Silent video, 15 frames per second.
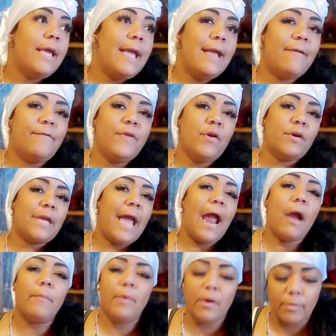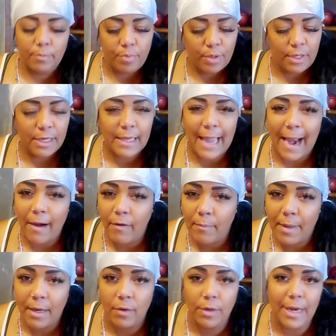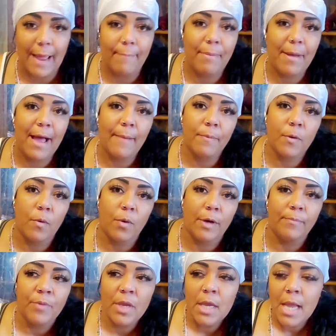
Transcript: if you're putting caramel on that popcorn